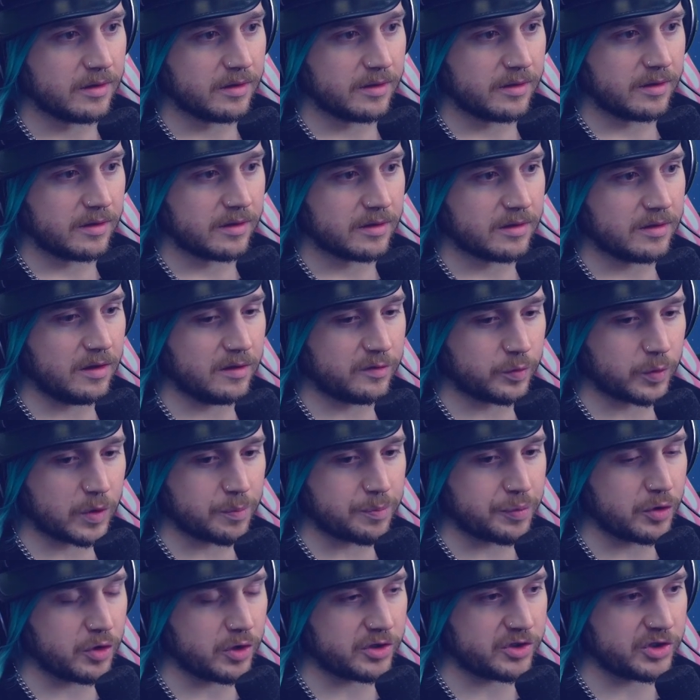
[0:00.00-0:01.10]
Because we're
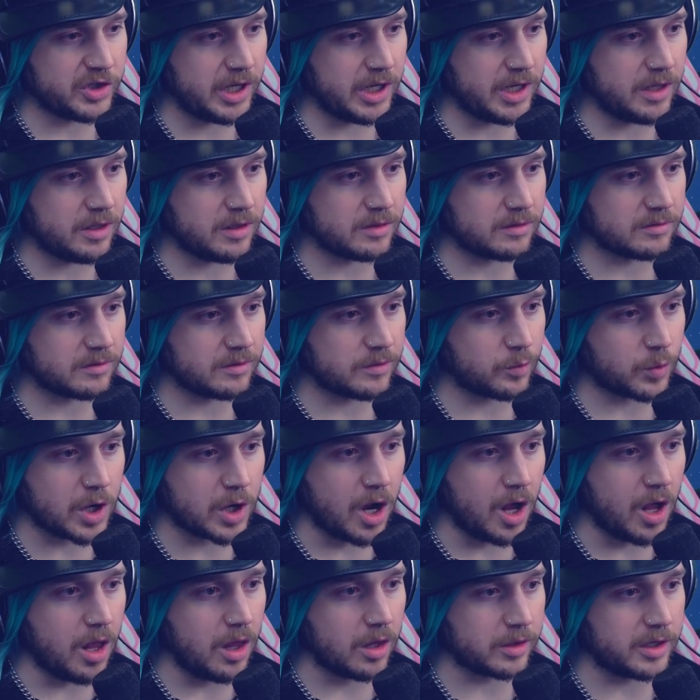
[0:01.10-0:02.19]

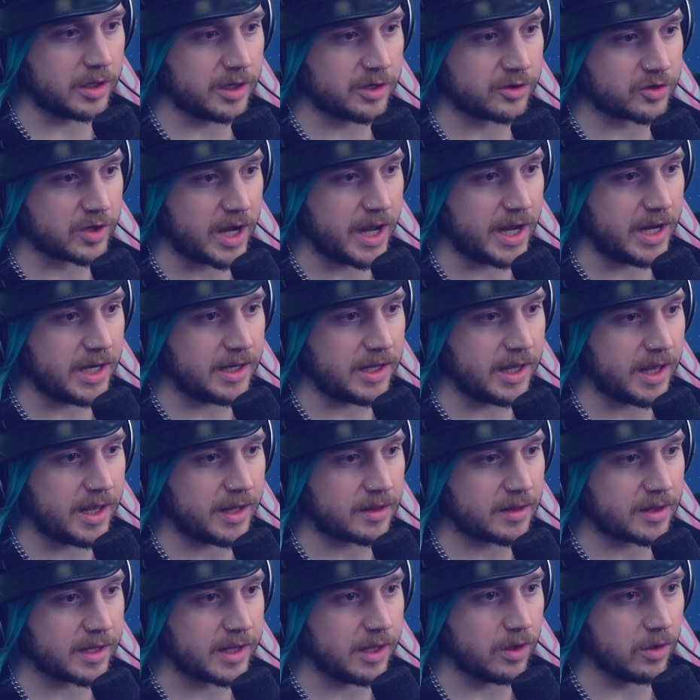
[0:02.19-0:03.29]
all going to try and
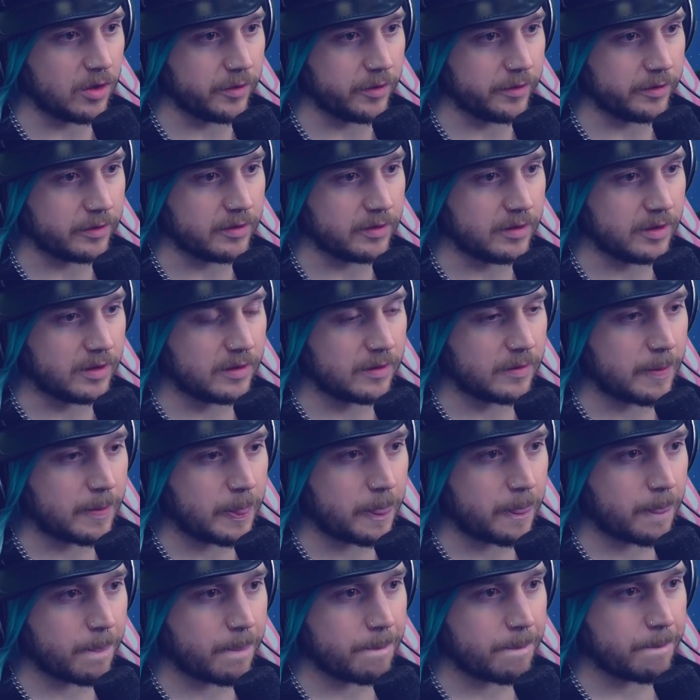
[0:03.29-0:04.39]
kill him.
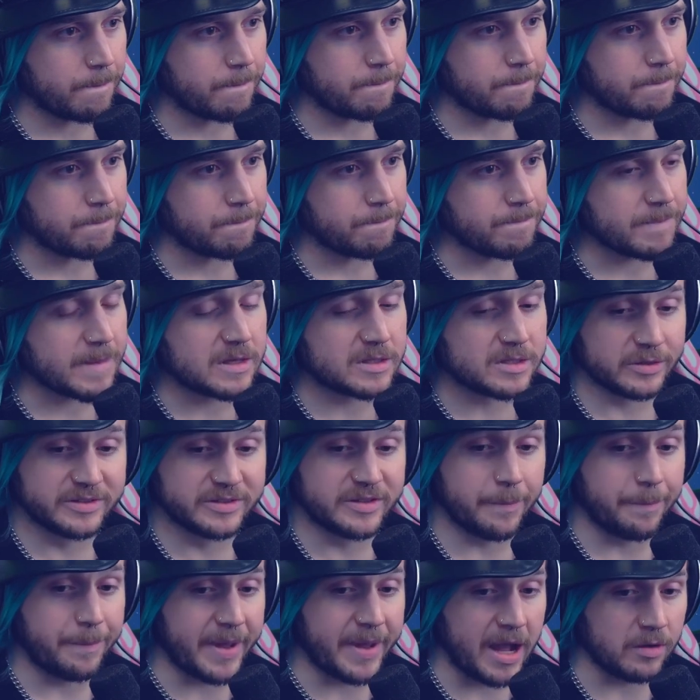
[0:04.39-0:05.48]
So it's a
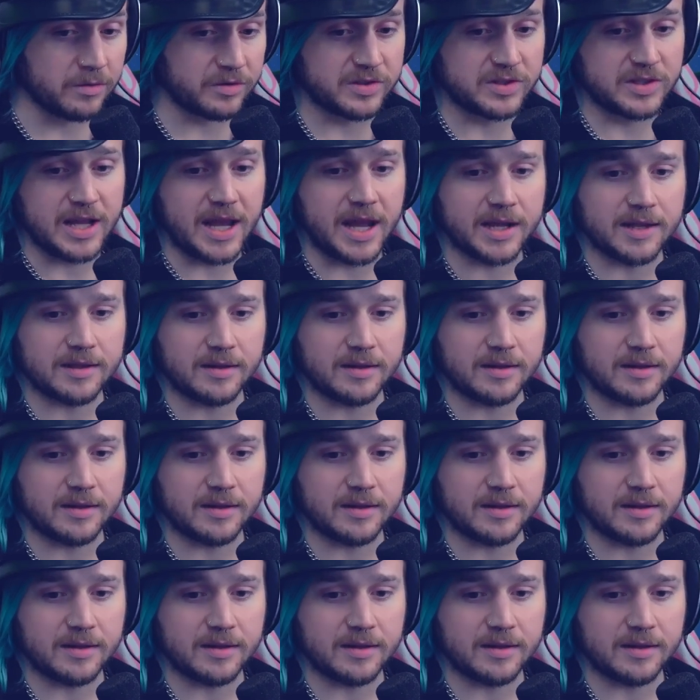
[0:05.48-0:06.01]
bounce deck.